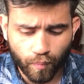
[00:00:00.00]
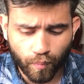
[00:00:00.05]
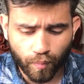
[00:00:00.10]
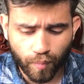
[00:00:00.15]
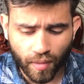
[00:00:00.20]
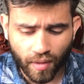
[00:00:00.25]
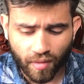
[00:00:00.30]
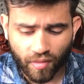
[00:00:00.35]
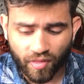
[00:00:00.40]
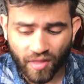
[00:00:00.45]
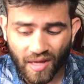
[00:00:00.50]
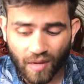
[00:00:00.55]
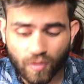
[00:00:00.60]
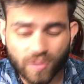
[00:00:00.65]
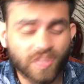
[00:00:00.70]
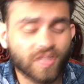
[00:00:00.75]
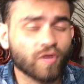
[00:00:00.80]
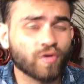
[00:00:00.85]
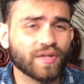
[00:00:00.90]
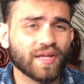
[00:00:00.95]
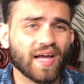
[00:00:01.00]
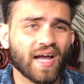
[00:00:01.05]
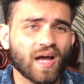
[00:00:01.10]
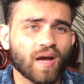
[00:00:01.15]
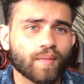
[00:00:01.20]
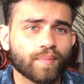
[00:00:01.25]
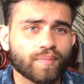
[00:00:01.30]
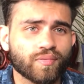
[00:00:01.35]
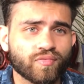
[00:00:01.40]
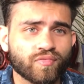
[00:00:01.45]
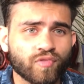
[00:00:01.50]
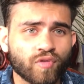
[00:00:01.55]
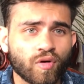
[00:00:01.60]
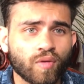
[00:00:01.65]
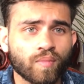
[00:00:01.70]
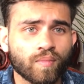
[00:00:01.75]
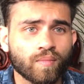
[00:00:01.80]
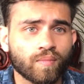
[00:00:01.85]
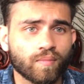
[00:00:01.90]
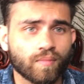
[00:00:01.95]
But that was the only app
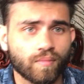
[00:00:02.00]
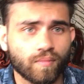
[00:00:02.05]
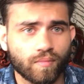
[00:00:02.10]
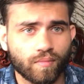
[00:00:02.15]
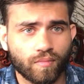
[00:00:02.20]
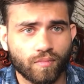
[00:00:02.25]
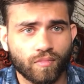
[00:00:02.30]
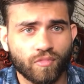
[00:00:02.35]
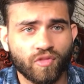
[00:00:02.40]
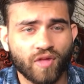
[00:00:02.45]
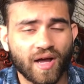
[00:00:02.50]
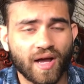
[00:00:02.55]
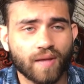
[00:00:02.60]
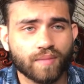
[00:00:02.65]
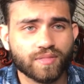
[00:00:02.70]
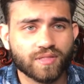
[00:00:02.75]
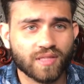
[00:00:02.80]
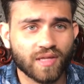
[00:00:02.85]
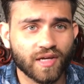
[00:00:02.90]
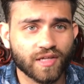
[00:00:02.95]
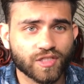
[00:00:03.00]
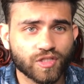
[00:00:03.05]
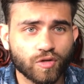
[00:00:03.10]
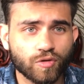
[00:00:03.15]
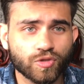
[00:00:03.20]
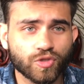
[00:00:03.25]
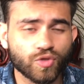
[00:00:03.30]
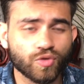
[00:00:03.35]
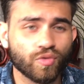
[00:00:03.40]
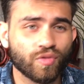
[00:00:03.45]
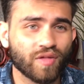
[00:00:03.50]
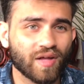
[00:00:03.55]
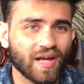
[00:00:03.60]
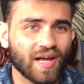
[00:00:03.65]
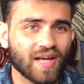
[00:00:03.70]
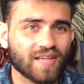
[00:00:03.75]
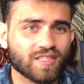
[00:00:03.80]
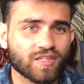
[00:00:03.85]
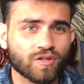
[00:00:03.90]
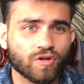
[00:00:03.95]
from the apps that I showed you that
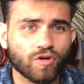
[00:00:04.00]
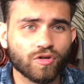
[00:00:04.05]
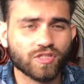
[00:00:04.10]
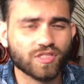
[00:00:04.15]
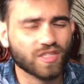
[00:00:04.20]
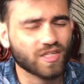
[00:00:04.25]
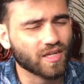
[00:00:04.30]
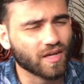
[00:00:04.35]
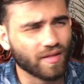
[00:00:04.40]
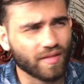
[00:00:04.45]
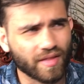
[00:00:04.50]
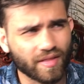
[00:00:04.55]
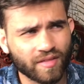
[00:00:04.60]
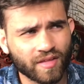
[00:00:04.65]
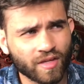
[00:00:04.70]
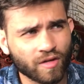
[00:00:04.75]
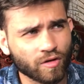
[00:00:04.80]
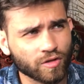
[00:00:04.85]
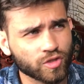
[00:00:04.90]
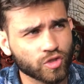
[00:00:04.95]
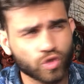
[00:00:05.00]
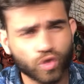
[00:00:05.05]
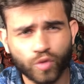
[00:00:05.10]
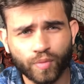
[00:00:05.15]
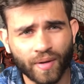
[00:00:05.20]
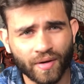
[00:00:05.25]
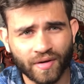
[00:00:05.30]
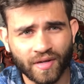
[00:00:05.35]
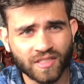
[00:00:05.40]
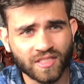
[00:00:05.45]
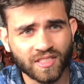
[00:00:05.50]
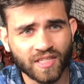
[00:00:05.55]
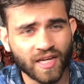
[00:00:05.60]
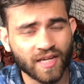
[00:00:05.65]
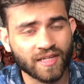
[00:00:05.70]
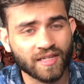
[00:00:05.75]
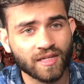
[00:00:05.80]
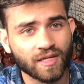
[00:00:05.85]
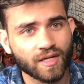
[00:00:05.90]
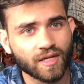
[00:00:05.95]
has a cost. I think it costs
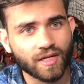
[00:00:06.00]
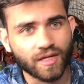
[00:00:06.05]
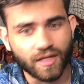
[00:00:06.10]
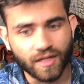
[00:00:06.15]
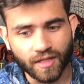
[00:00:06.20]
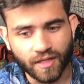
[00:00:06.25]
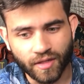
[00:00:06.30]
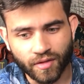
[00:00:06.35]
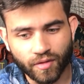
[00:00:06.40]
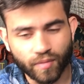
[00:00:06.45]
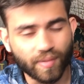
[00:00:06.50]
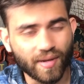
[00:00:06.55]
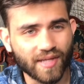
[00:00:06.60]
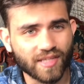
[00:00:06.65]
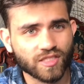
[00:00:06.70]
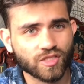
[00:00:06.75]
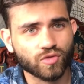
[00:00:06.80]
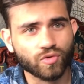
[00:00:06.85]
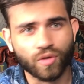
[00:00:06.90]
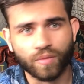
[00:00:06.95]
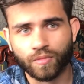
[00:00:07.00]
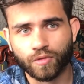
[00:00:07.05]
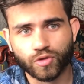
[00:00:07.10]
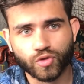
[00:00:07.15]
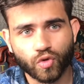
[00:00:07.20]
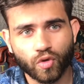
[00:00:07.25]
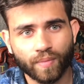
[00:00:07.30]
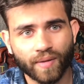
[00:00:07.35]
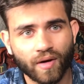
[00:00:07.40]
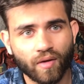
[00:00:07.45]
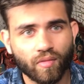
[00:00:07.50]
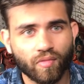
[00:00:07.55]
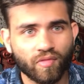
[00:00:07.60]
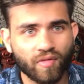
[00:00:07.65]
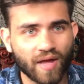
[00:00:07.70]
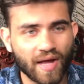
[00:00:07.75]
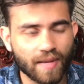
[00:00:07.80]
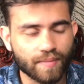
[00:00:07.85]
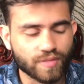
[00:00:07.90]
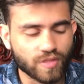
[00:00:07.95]
£2.99 in the Play Store. I'm not sure about
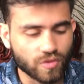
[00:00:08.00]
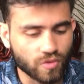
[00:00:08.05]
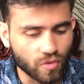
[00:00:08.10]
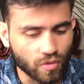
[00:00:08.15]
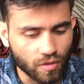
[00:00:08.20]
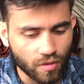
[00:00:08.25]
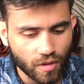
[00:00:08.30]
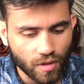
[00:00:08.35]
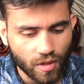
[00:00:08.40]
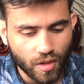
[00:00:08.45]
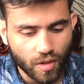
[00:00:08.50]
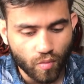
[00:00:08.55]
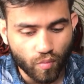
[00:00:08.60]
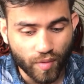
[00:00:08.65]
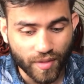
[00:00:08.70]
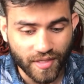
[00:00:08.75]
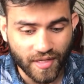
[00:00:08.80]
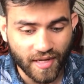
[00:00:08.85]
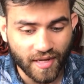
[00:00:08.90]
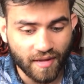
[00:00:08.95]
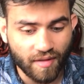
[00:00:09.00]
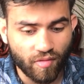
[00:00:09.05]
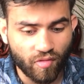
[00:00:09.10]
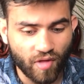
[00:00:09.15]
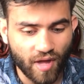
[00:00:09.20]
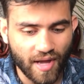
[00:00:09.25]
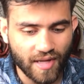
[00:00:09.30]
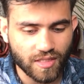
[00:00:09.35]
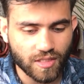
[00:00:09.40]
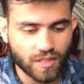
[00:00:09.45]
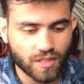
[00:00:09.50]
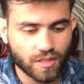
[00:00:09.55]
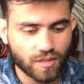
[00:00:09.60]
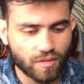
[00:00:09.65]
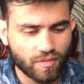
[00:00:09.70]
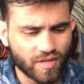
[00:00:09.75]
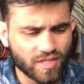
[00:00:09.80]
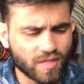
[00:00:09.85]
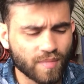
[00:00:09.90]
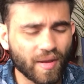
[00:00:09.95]
the App Store. But yeah, that's
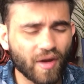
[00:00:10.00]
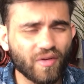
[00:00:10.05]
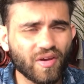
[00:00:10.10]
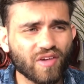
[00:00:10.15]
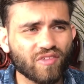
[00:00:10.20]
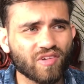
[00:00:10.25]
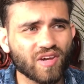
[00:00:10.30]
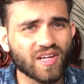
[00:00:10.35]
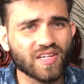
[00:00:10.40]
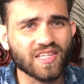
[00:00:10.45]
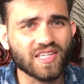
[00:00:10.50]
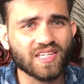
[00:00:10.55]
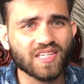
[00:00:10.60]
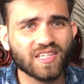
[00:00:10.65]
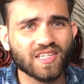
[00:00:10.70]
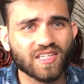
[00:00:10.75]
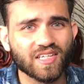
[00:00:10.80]
about it really.